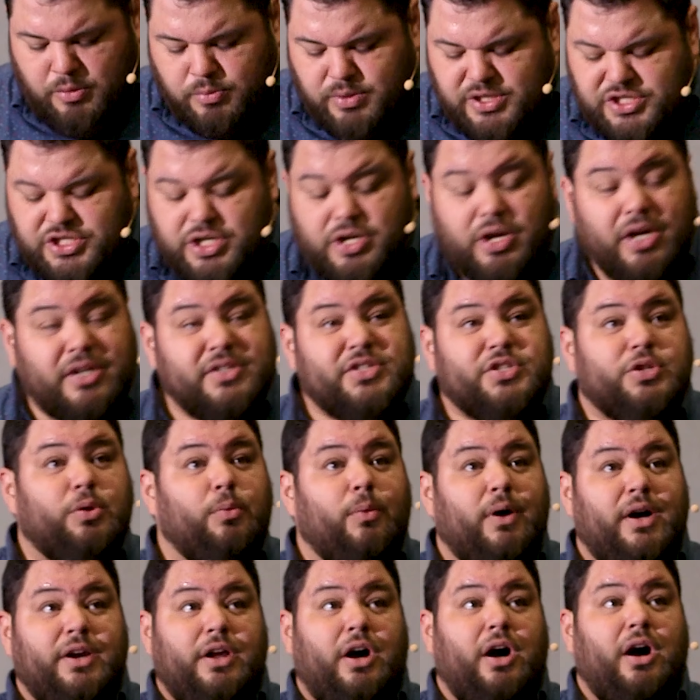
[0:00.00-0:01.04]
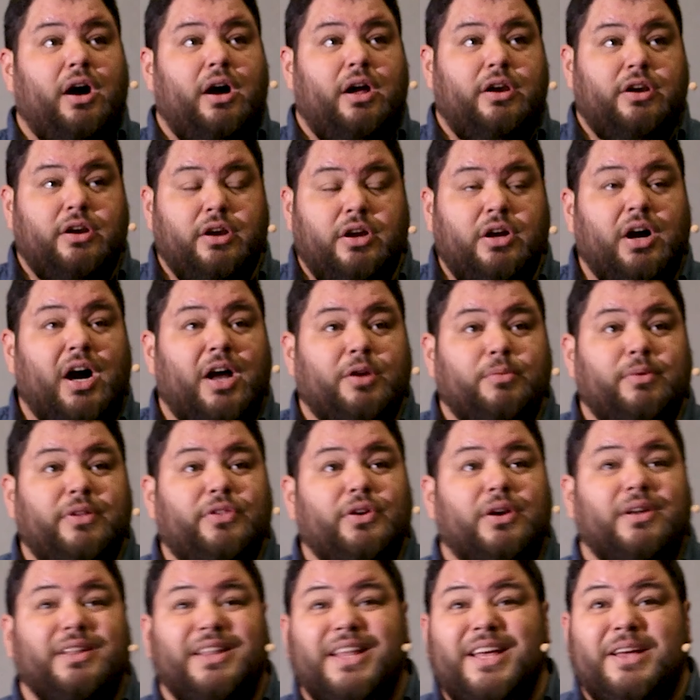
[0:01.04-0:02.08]
We should also want to honor God with
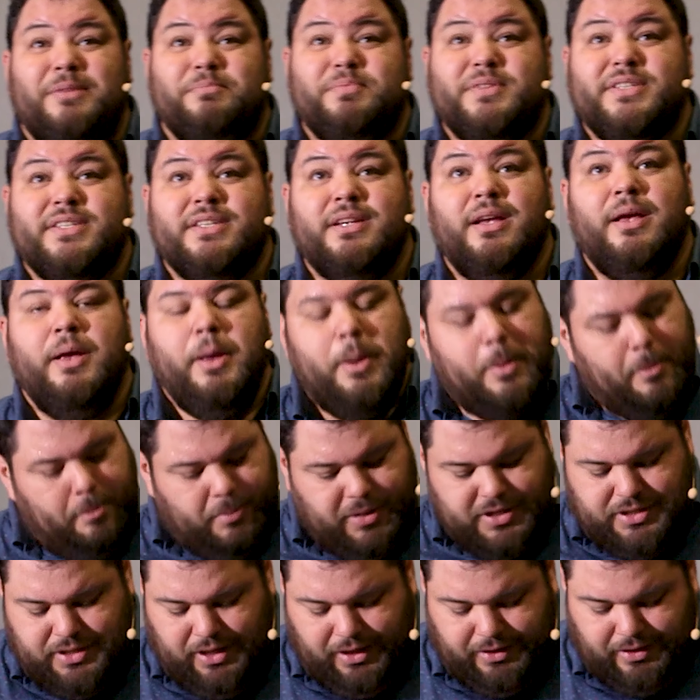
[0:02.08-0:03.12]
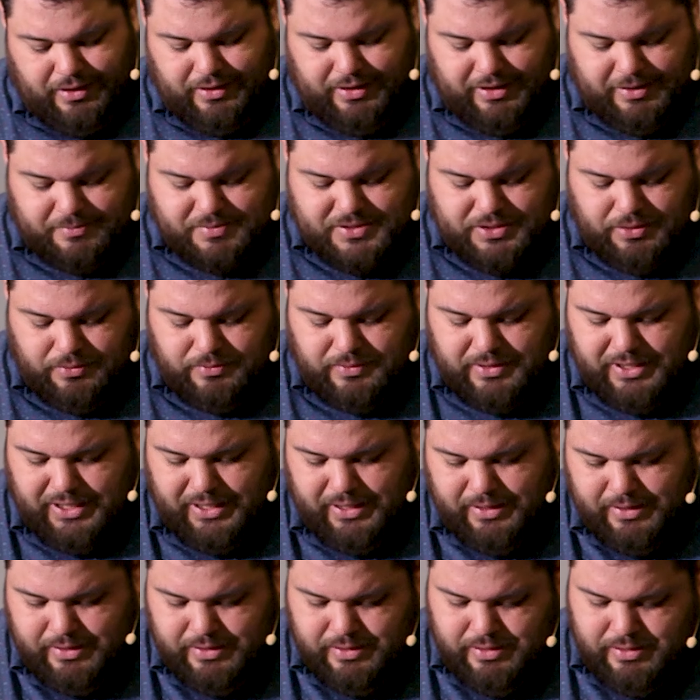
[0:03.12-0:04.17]
our lips, but not our lips
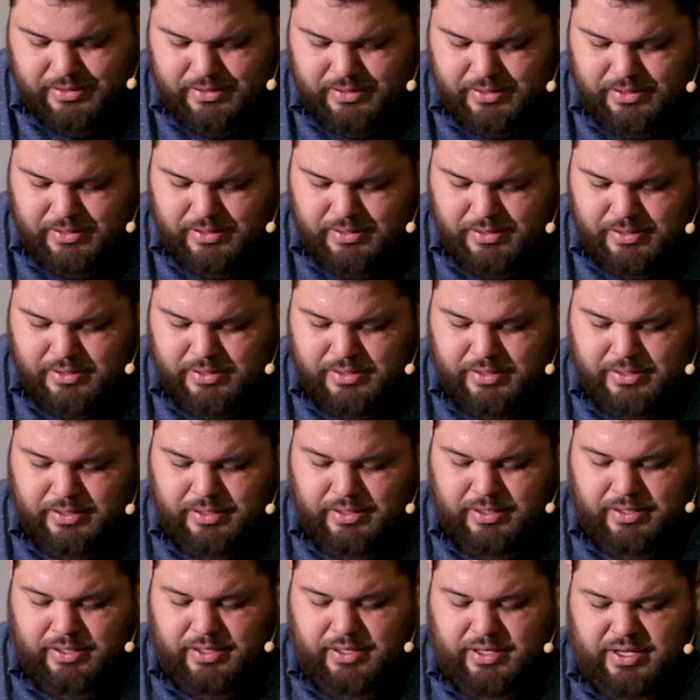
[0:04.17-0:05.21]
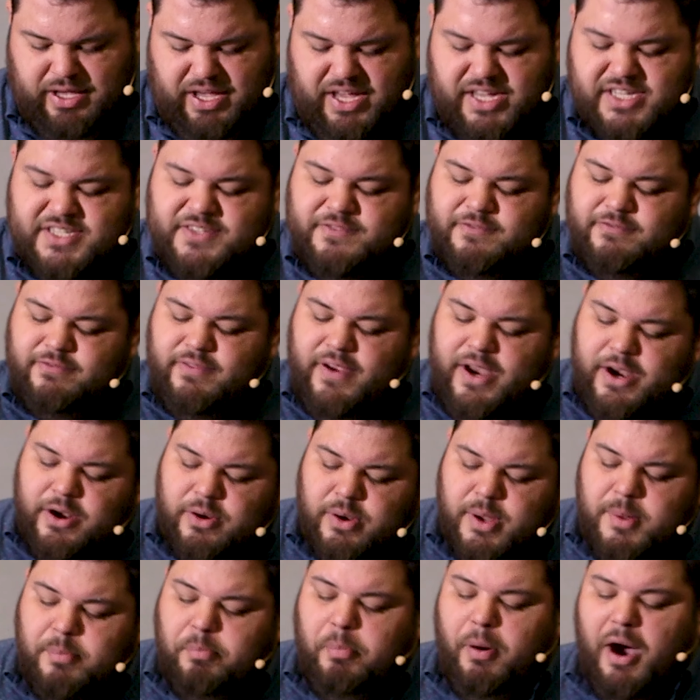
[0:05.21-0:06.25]
only. It's
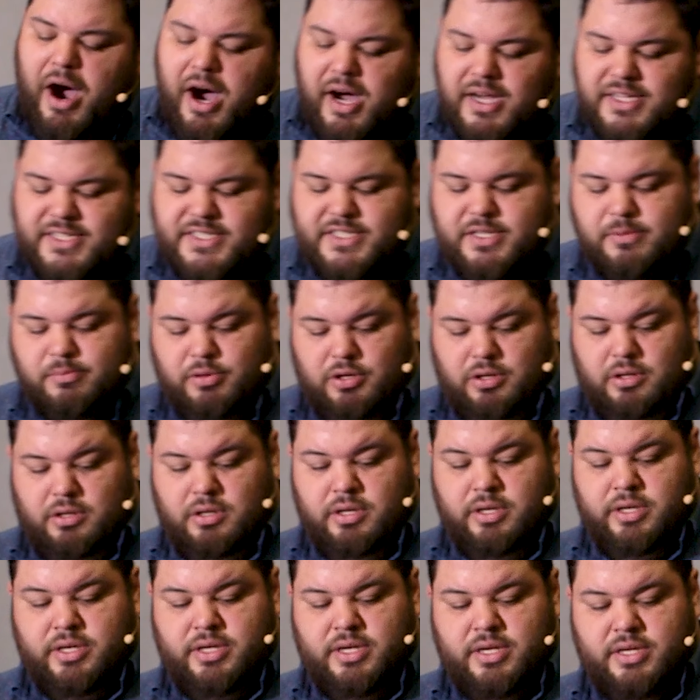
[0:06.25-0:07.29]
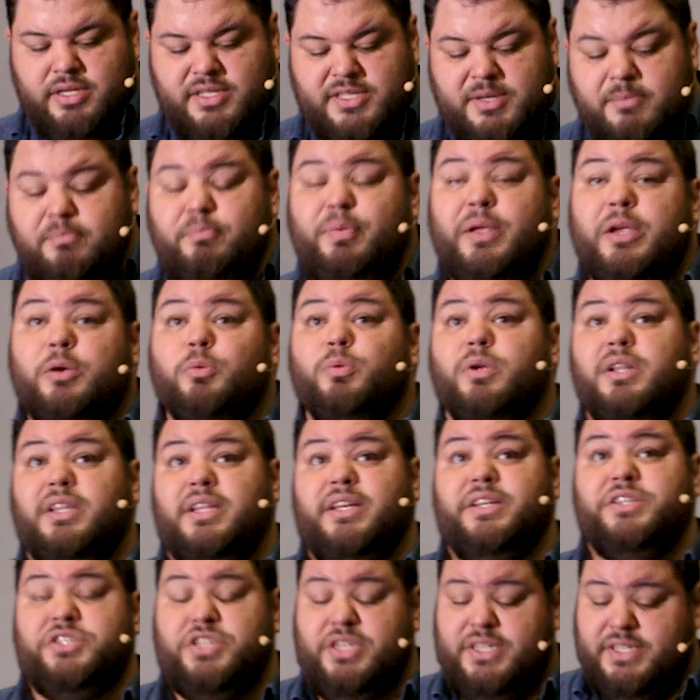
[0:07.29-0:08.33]
very possible to be
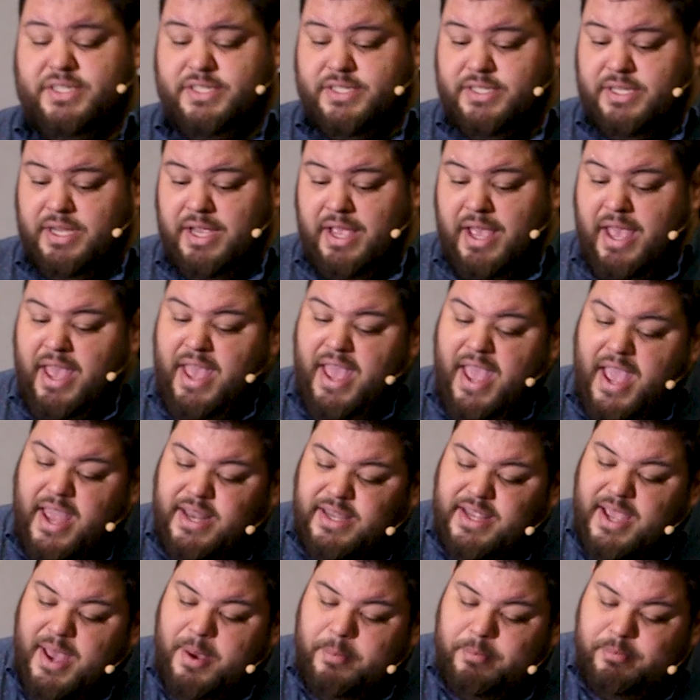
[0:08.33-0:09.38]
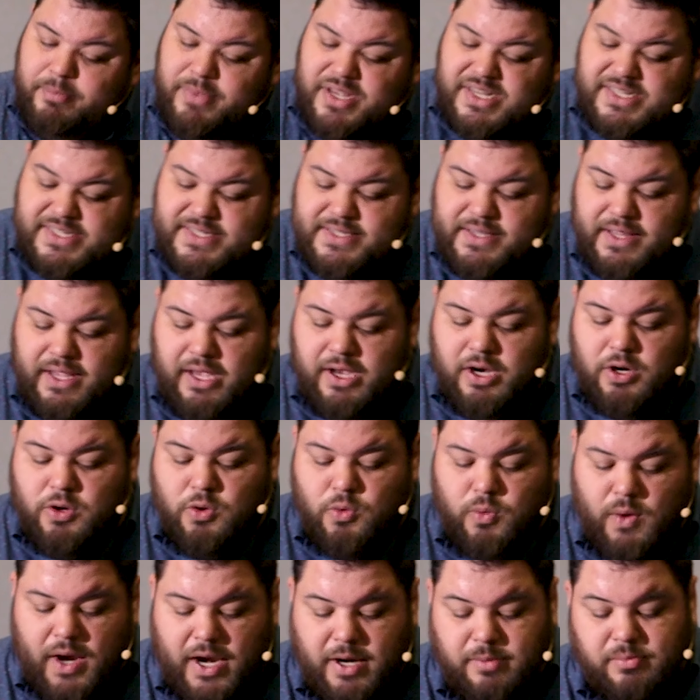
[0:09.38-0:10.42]
religious and yet miss the
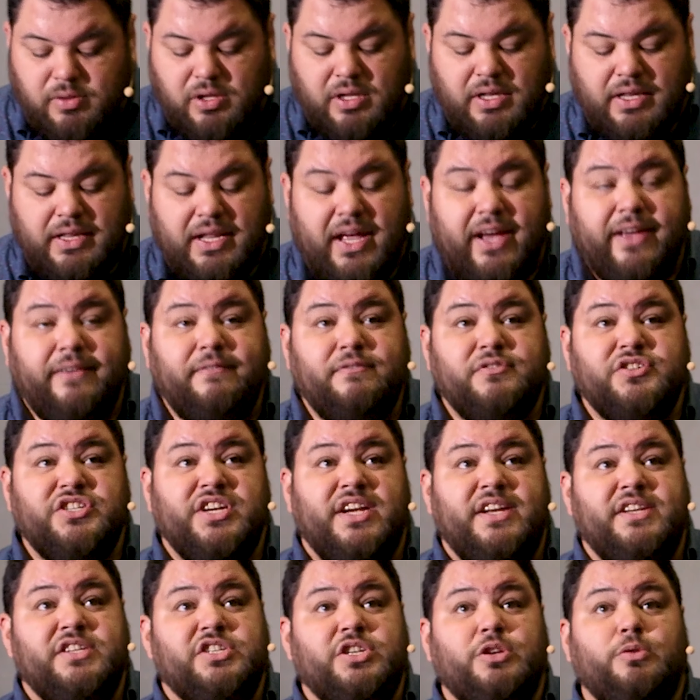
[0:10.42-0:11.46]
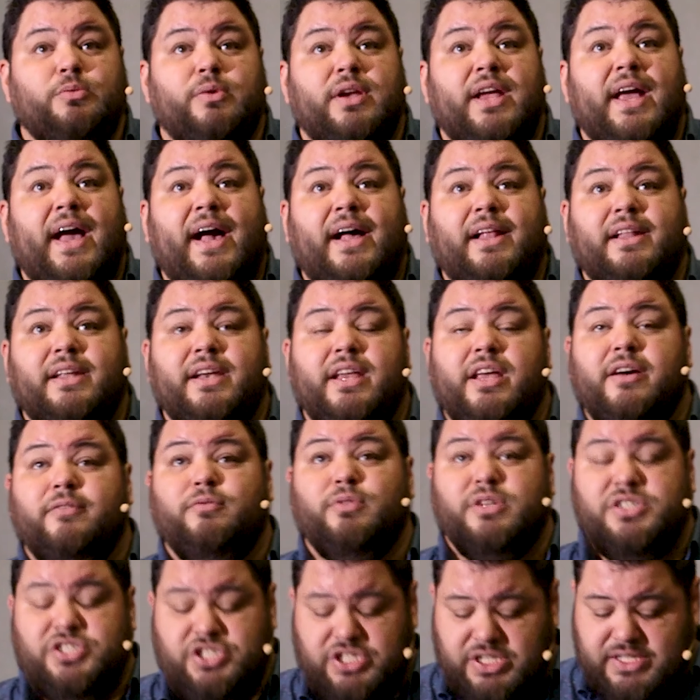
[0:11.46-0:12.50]
incredible life changing reality of
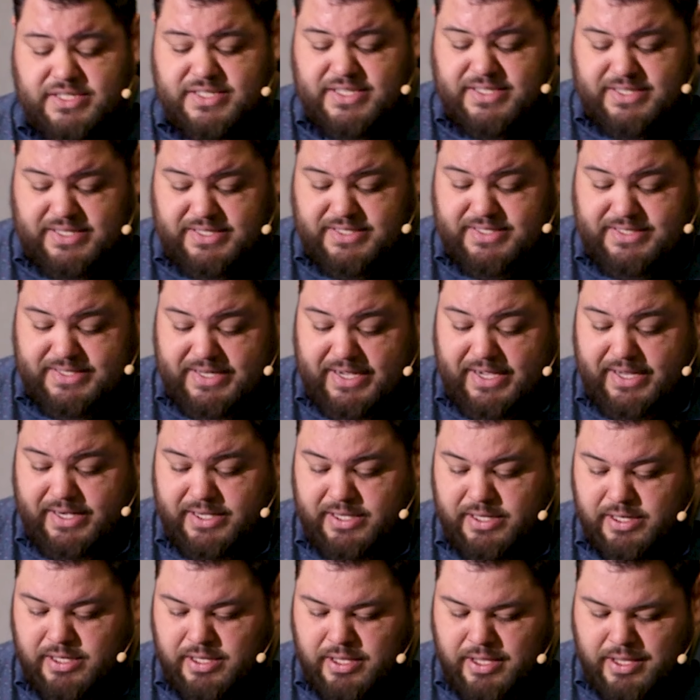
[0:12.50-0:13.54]
what Jesus has done.